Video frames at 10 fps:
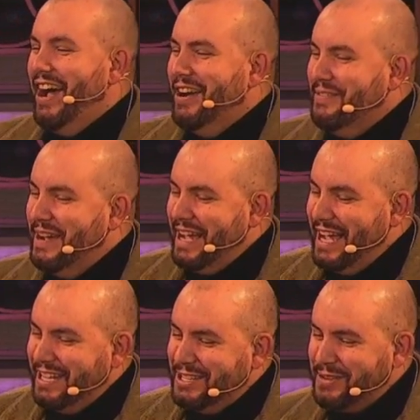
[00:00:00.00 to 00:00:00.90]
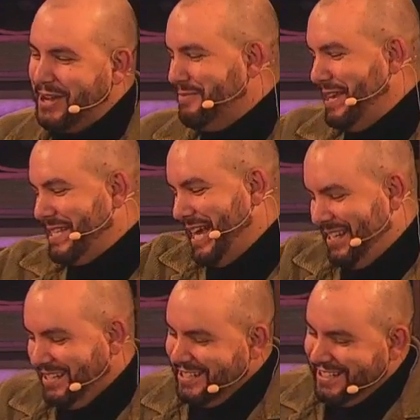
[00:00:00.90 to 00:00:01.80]
um,
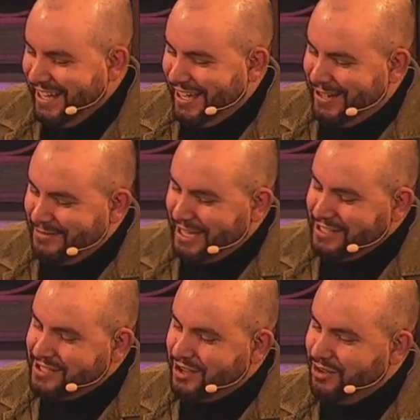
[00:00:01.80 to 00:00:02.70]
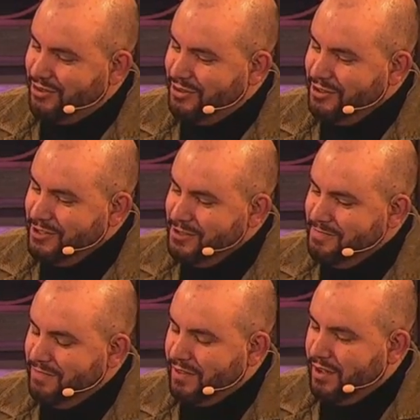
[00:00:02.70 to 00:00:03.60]
trailblazer. Um, and so
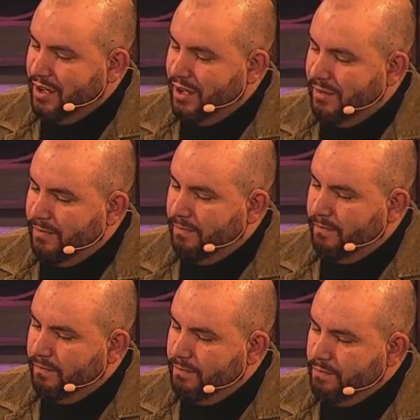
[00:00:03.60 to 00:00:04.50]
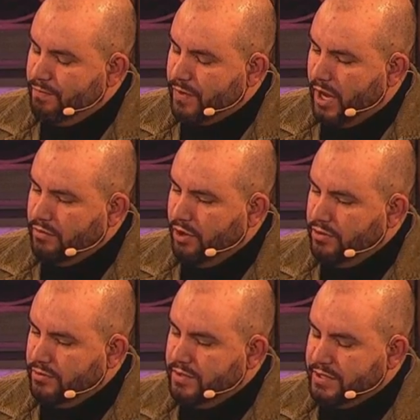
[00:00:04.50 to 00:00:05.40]
um, I
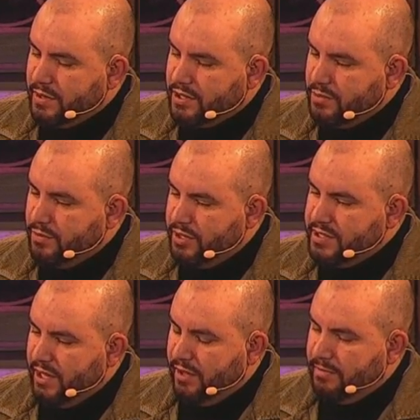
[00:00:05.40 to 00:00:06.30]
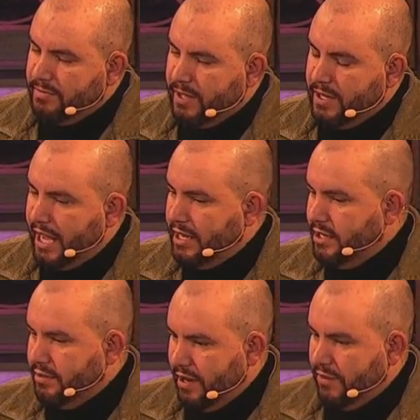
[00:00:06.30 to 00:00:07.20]
wrote this question, "What is love?" and
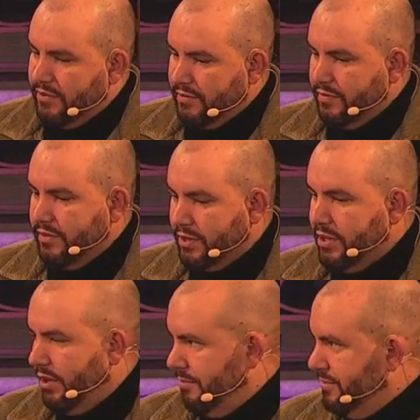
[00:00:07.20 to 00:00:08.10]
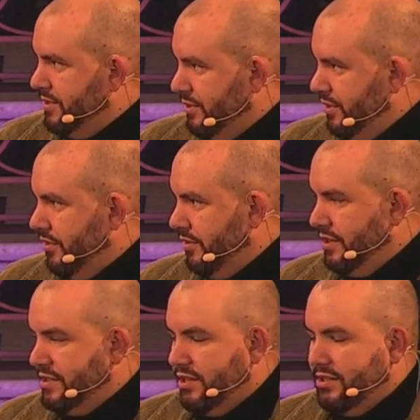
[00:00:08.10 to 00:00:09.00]
handed it around the club to you know
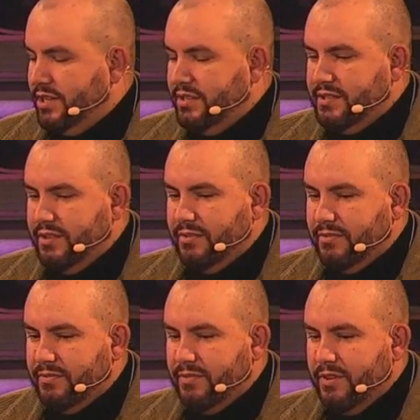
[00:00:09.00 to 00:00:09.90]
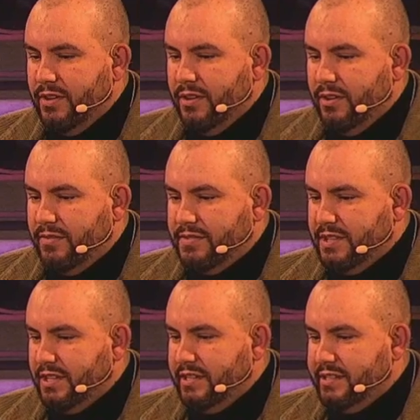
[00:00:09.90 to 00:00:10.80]
the intelligentsia of of
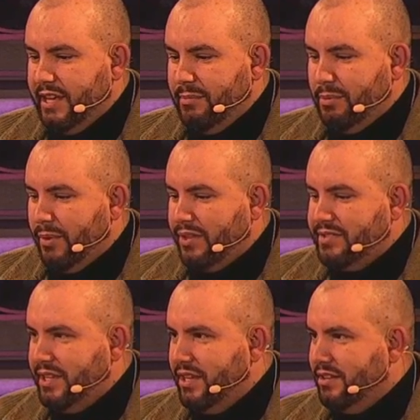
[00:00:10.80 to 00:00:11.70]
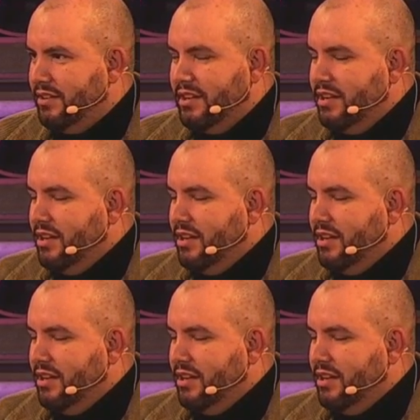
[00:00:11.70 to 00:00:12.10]
Sydney's Labour Party and.